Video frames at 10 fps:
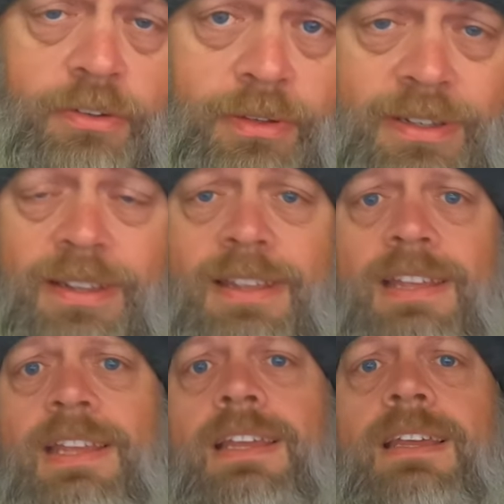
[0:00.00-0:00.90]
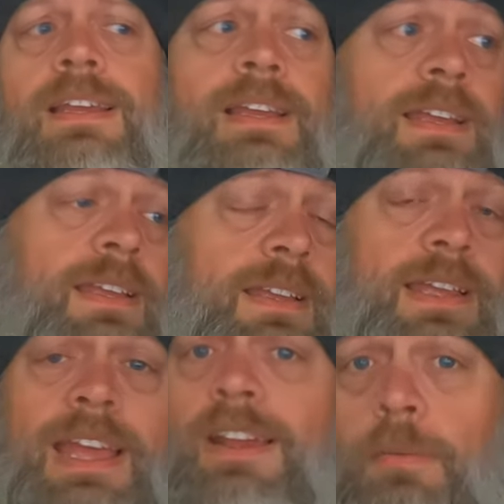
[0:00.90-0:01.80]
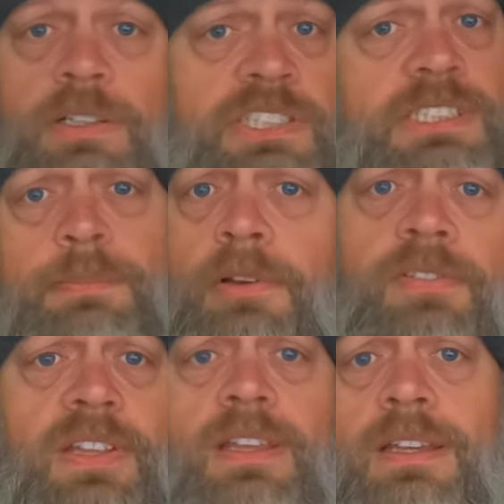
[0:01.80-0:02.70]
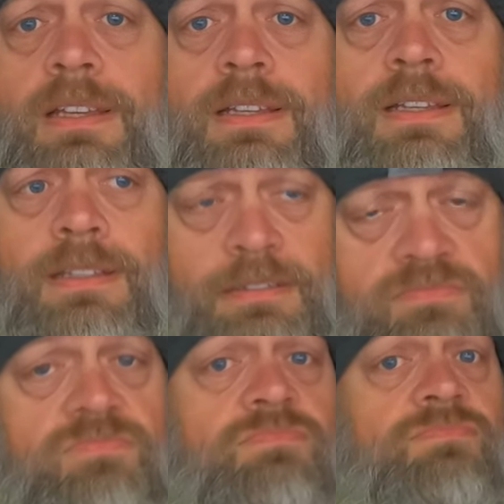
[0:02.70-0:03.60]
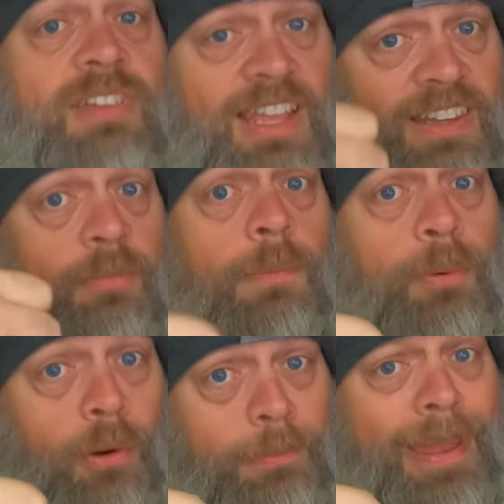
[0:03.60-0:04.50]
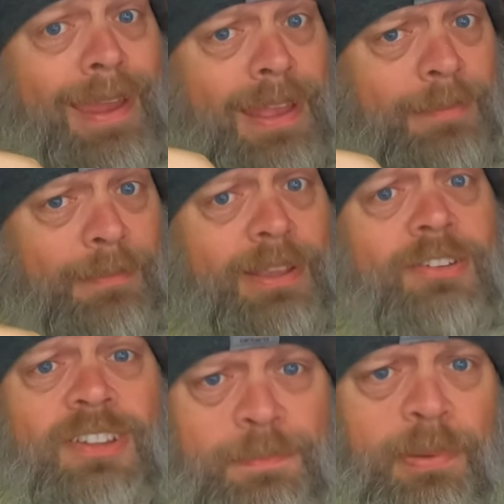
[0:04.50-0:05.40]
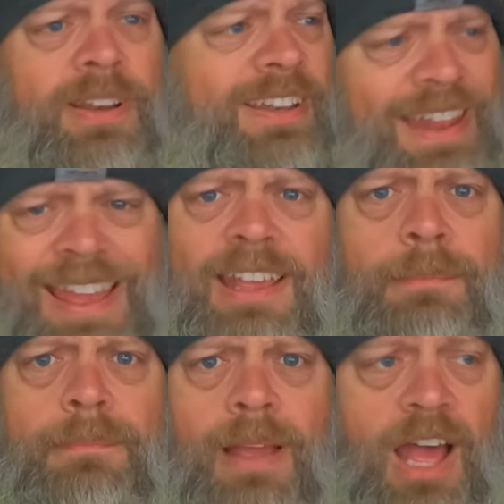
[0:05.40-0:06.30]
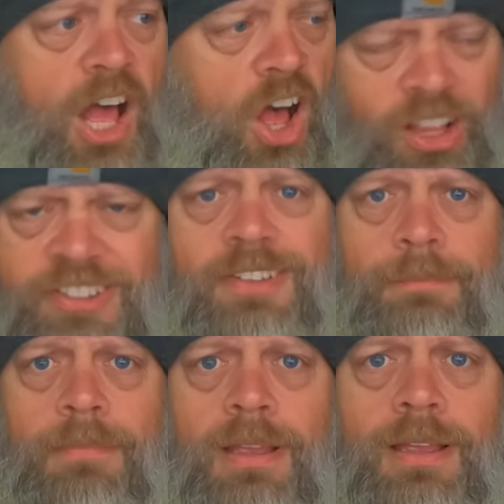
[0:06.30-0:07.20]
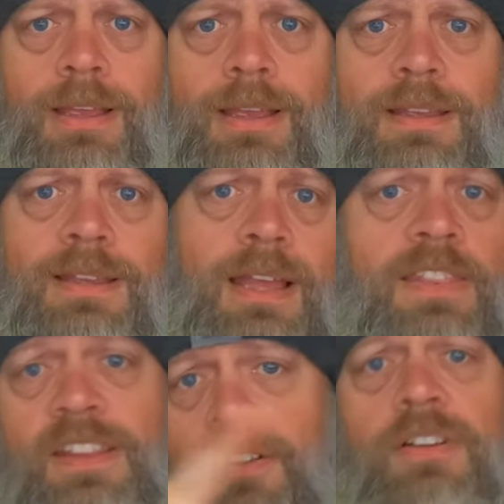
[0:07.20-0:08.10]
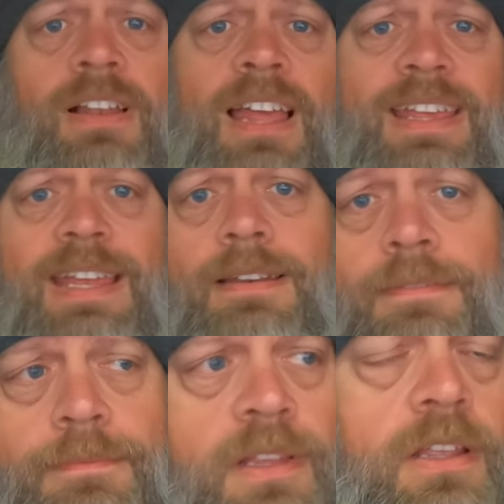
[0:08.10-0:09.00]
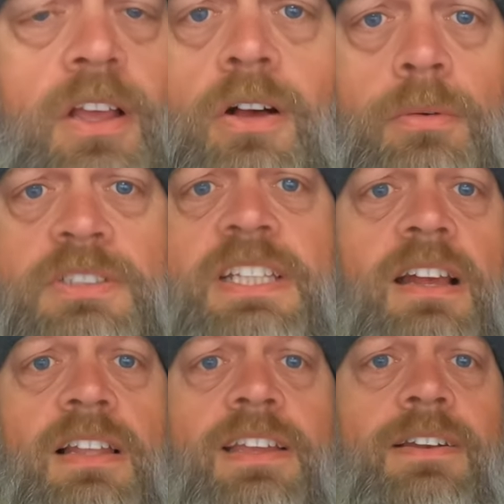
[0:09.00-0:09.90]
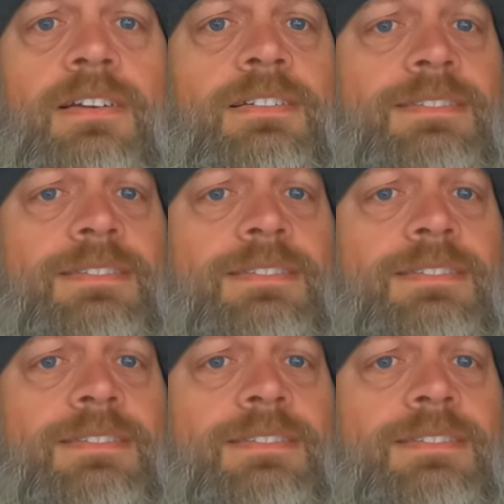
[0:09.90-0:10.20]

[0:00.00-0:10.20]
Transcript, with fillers: it to it. And go watch this movie. And then report back, because that's pretty daggum awesome. I think you're going to like it. We'll see y'all later.